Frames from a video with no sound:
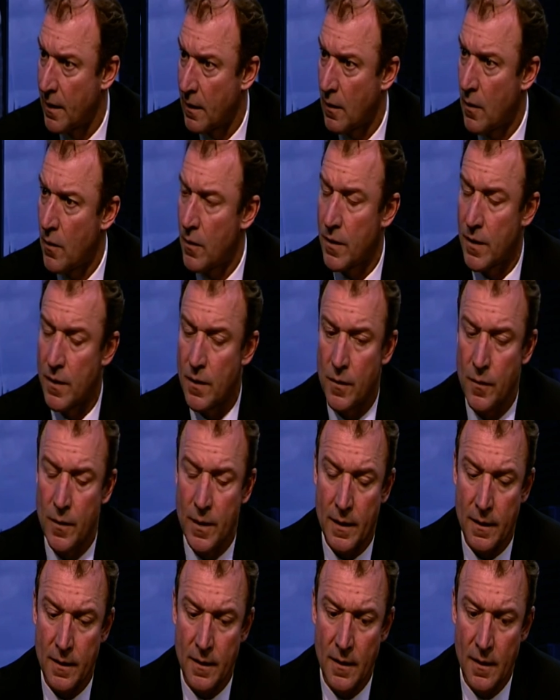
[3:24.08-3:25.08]
not long ago,
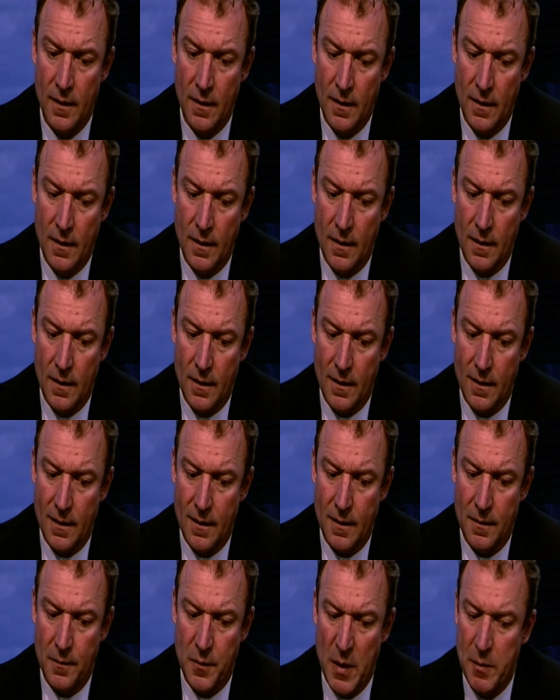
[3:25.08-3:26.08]
and
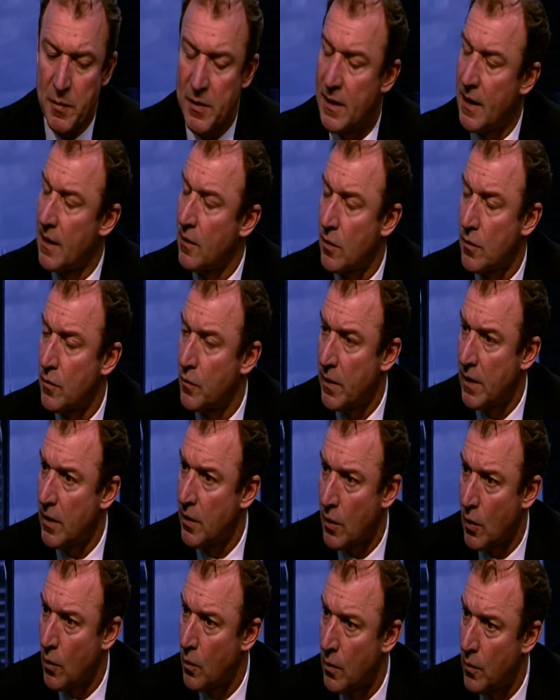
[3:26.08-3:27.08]
people there don't really
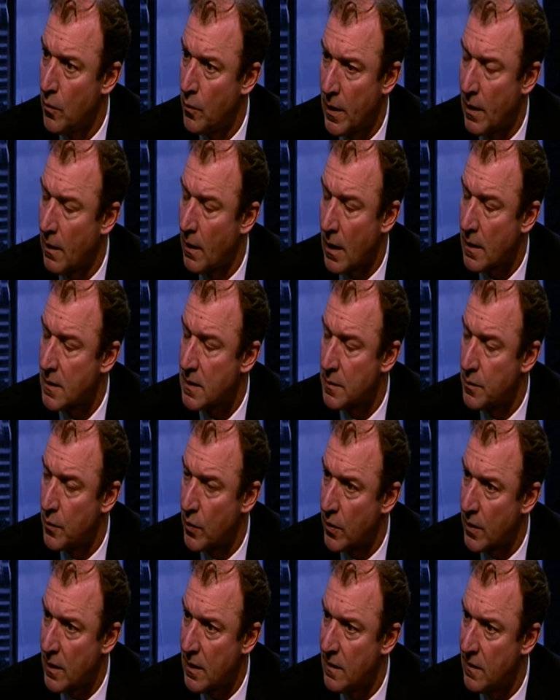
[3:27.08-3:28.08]
know where
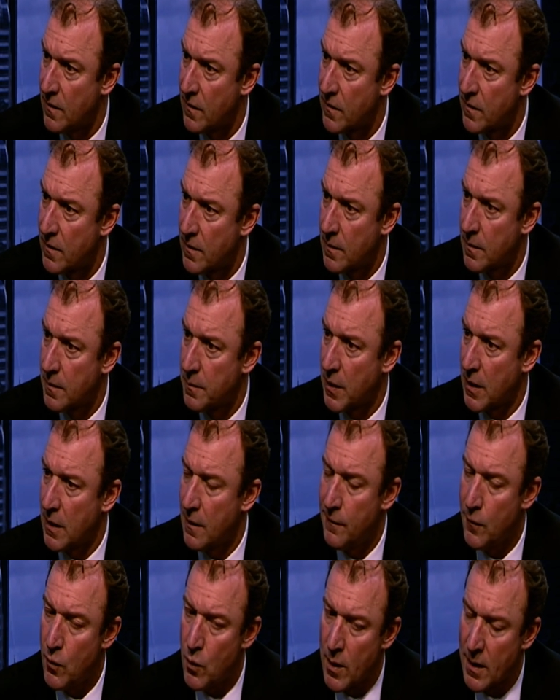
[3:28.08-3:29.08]
Luxembourg is. But
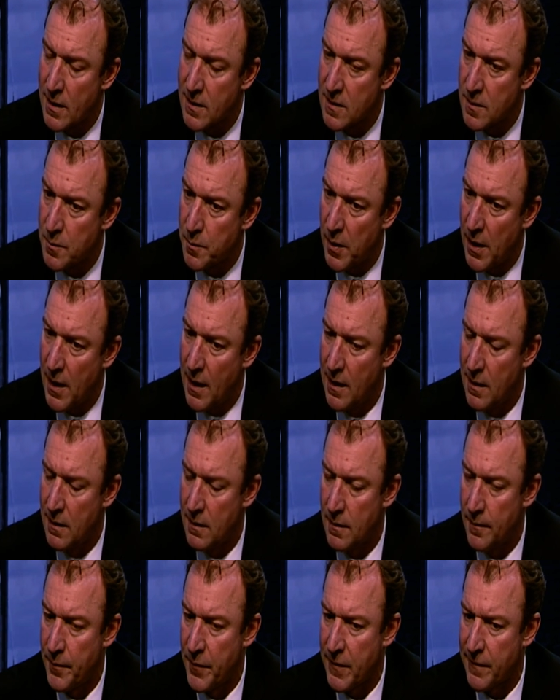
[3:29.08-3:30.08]
if you
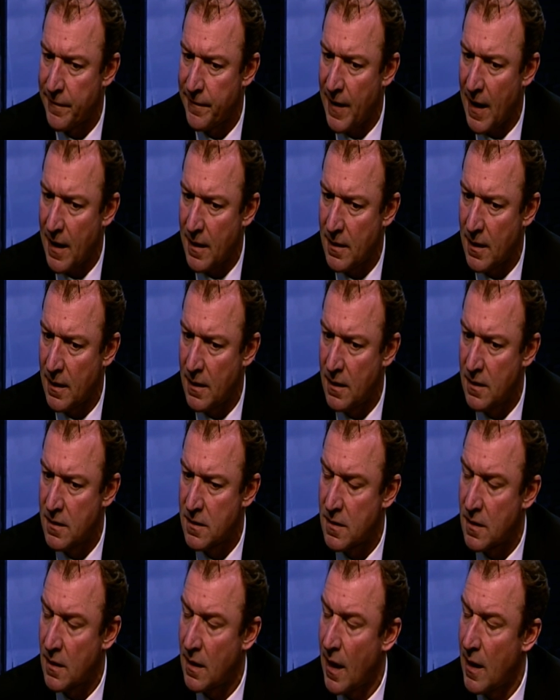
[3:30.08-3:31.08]
explain the fact that it
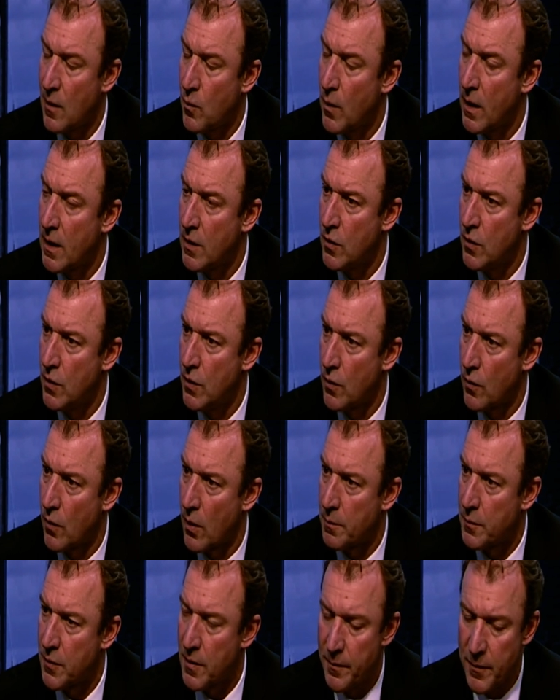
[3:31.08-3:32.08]
is the gateway to
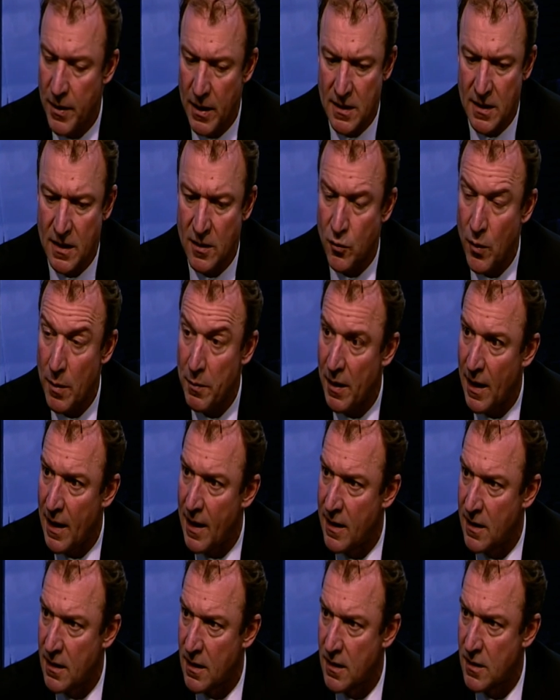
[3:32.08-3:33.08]
Europe, it's a
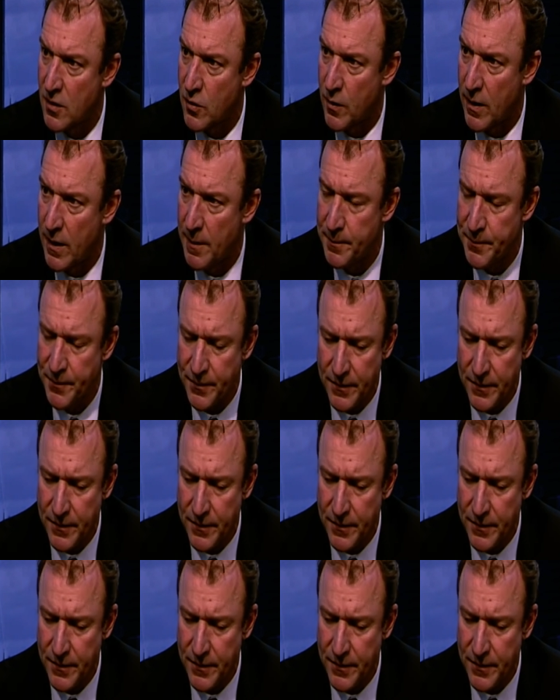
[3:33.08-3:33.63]
AAA country,